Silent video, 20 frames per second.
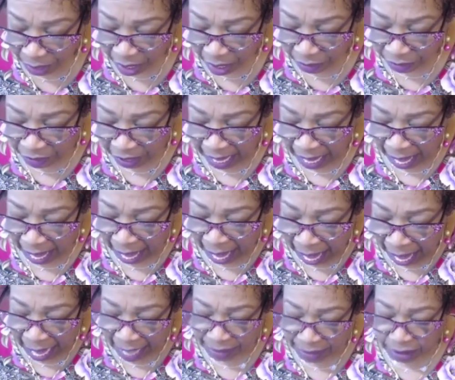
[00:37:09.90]
The
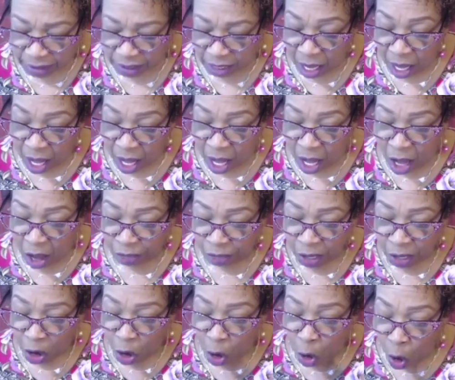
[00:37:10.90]
act of
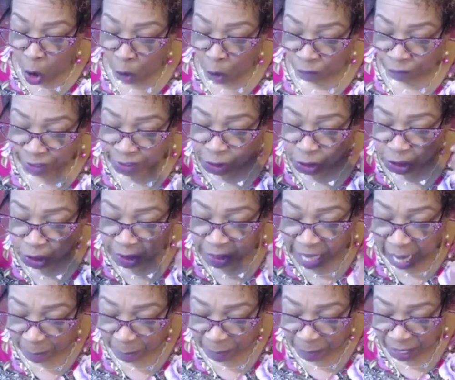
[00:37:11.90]

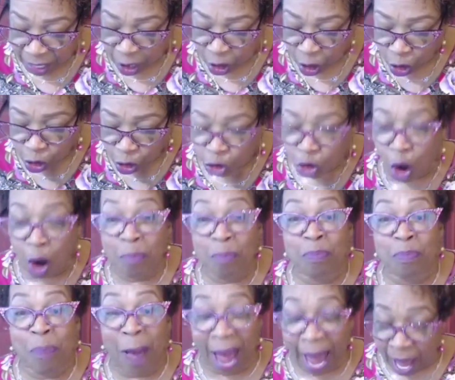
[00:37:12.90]
overstepping your
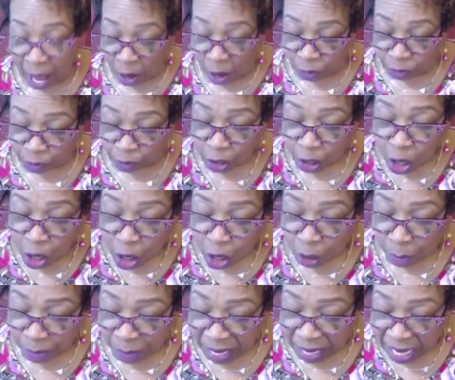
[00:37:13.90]
bounds,
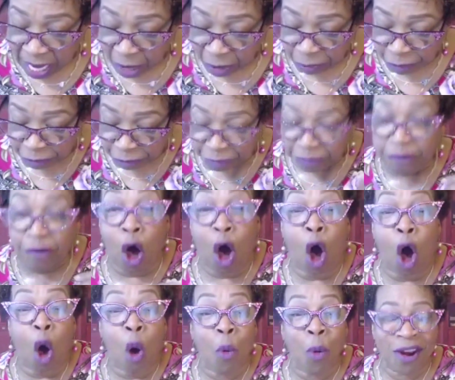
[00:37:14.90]
being
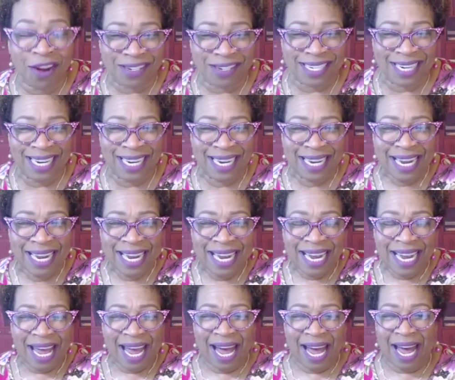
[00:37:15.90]
forward
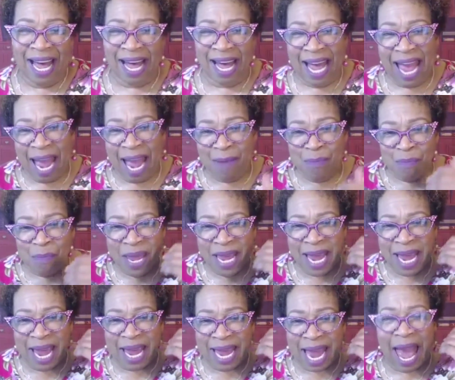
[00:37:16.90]
and
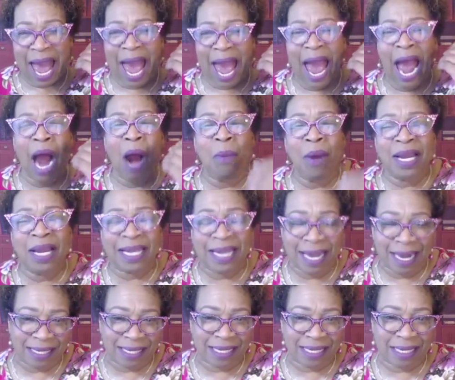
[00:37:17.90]
being
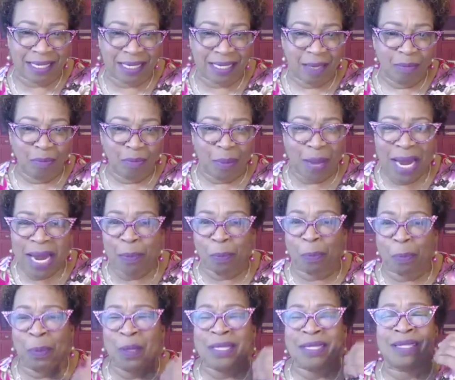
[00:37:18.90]
arrogant, being
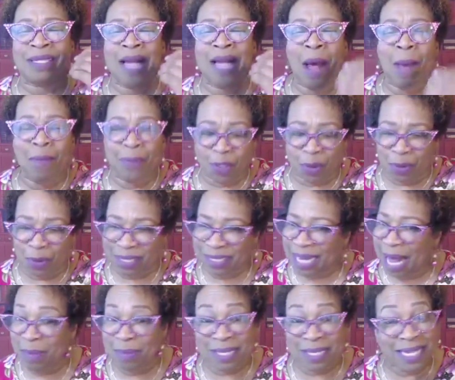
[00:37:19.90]
presumptuous.
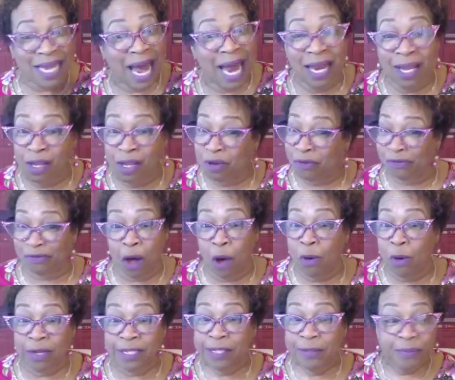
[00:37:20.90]
I'm telling you,
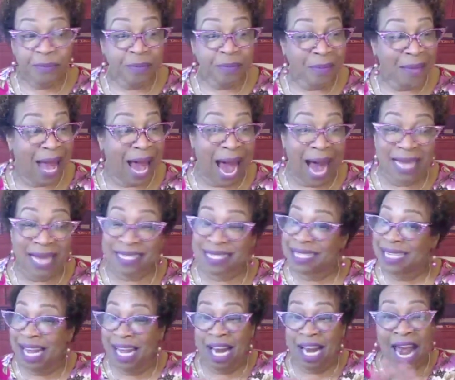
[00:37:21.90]
folks, I
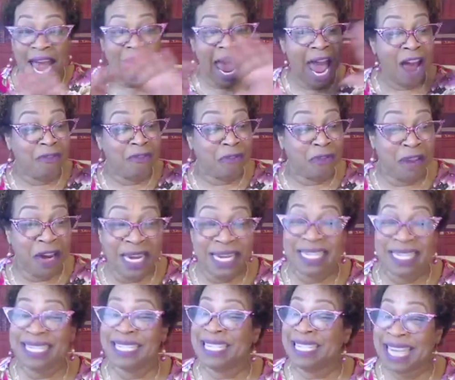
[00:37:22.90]
see it every
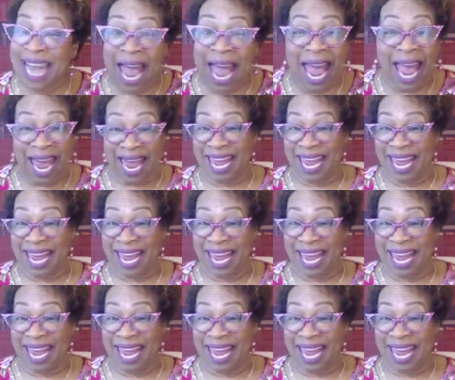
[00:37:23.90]
day